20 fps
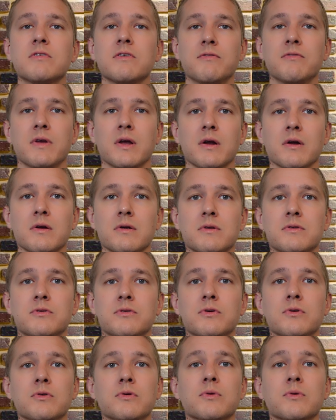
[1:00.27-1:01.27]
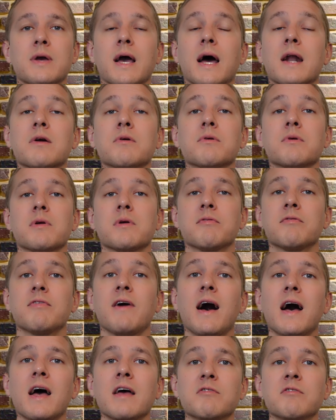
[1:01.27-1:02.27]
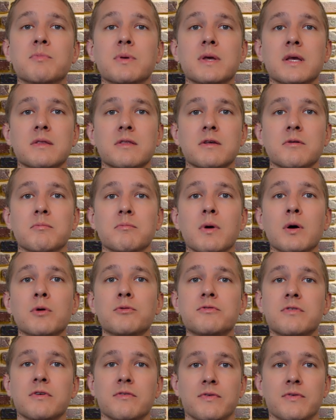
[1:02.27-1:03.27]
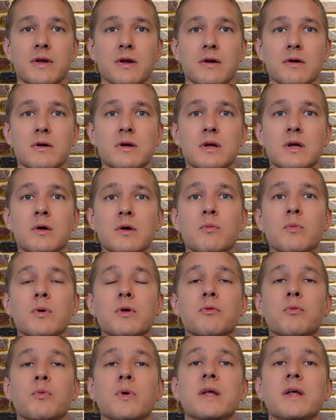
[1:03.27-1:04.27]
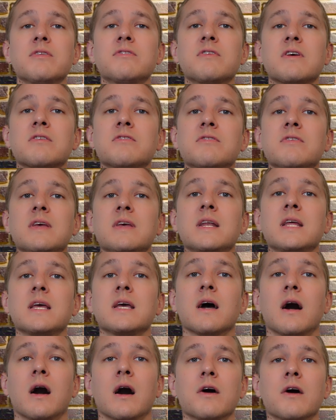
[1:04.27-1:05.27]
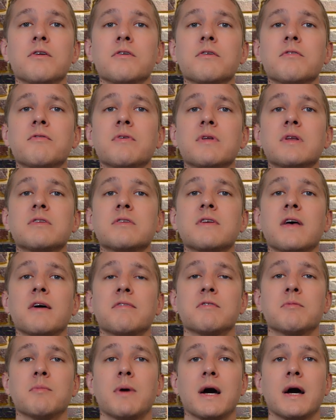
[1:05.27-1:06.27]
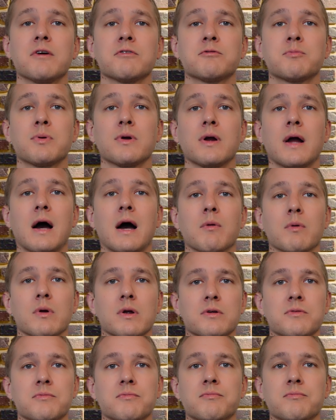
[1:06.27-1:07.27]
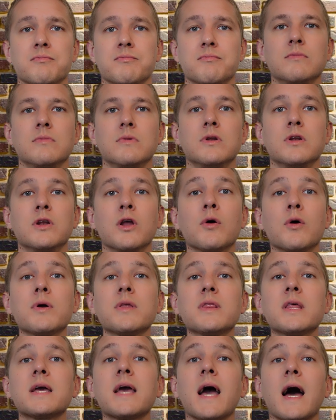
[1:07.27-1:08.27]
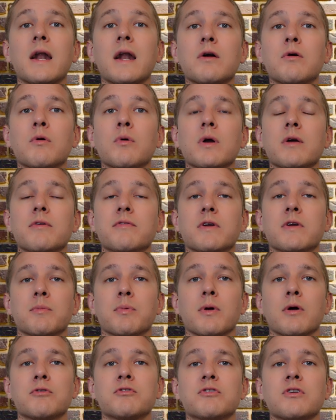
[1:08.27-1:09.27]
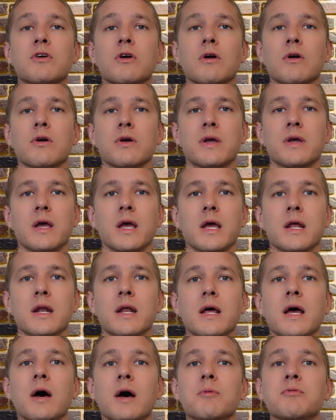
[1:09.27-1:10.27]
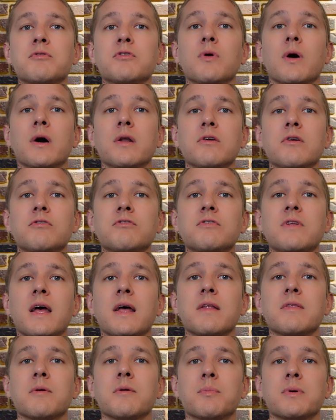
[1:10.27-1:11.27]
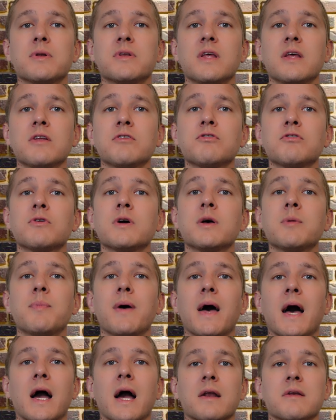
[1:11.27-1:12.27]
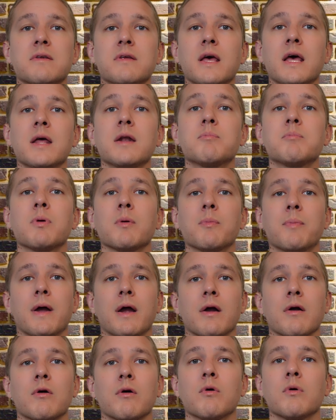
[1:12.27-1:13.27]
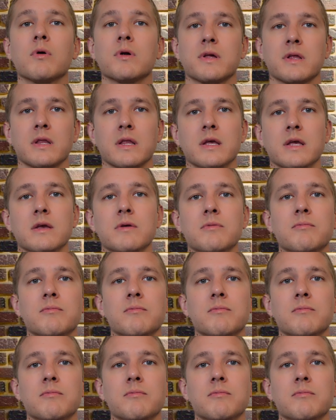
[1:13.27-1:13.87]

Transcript: severe to Category 5 being the most severe, with winds exceeding 157 miles per hour. Knowing the category of an approaching hurricane helps you understand the potential impact and prepare accordingly.